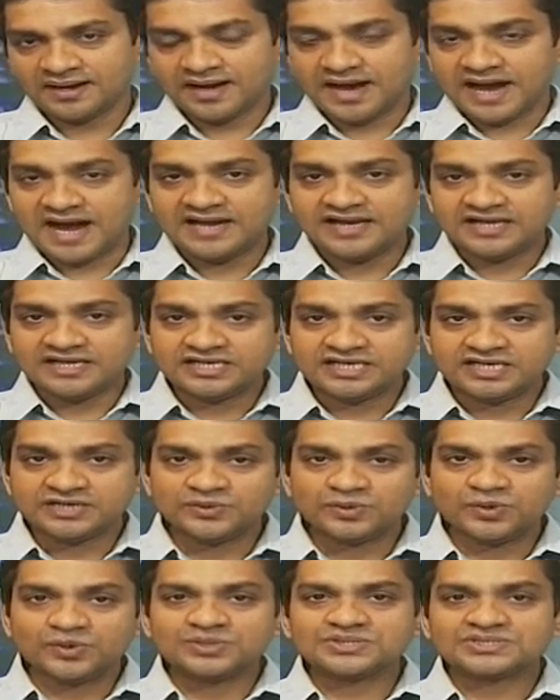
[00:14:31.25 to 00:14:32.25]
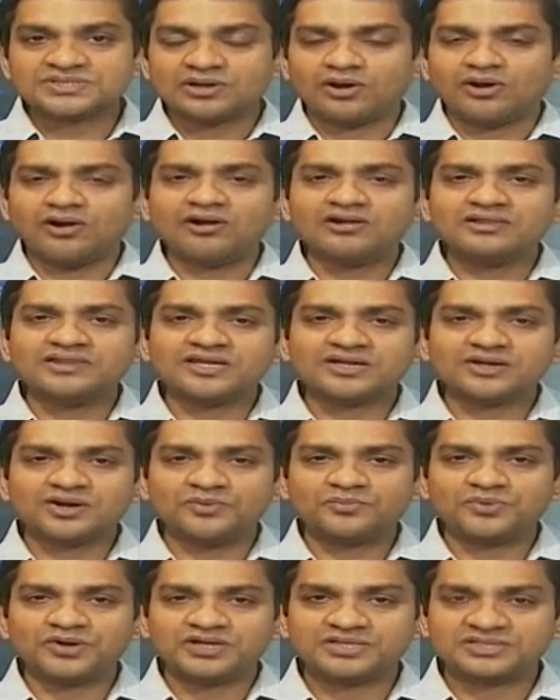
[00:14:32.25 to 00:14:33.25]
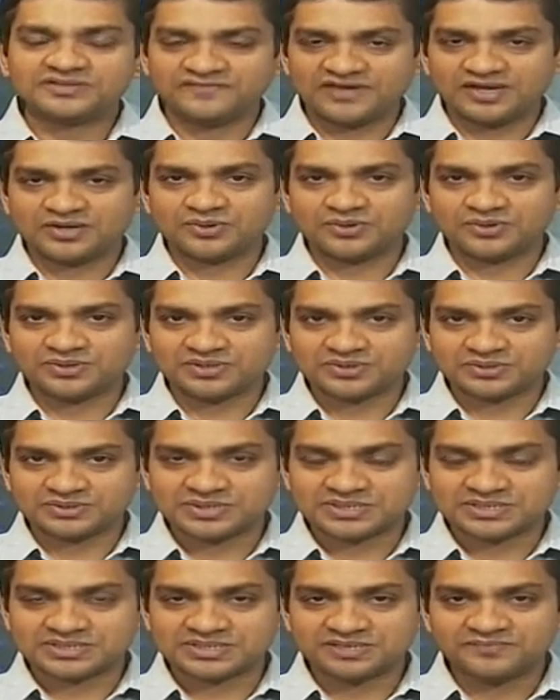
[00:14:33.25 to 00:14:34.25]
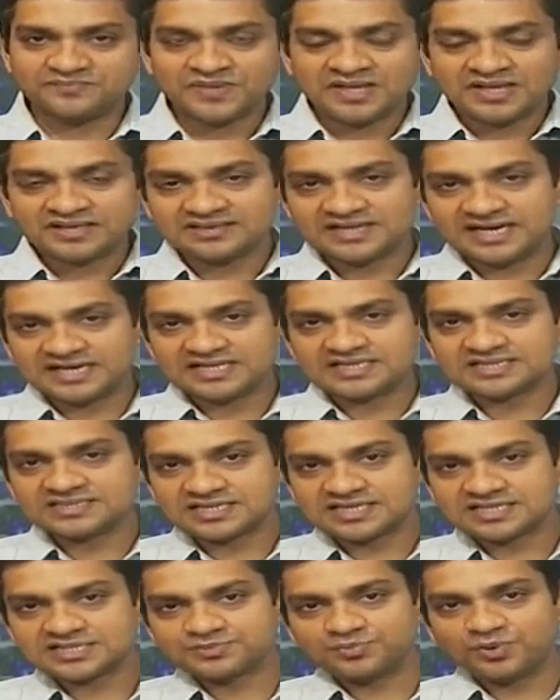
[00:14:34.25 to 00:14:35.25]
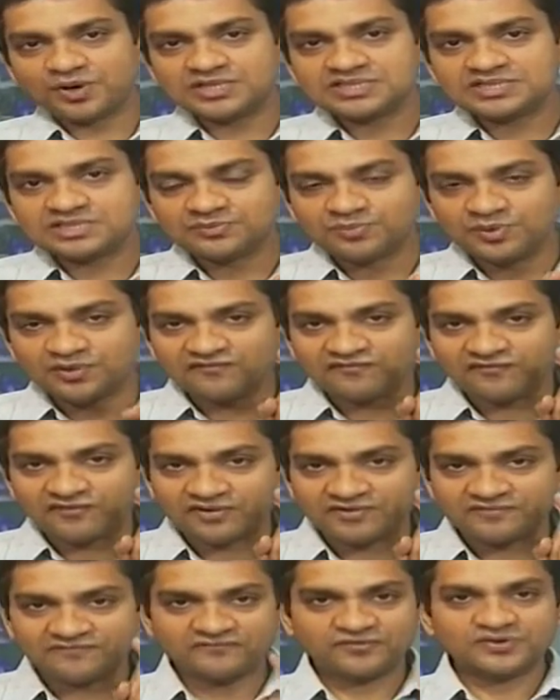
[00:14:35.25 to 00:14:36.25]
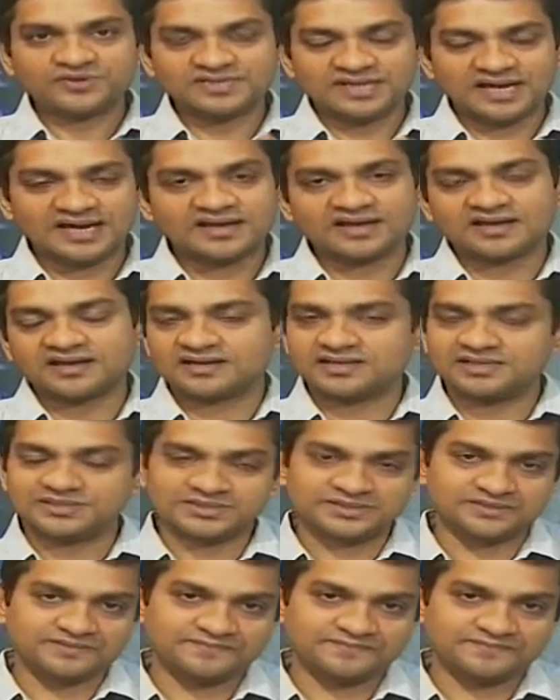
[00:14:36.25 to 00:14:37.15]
And it includes all the components of agroecosystem that is responsible for food and agriculture.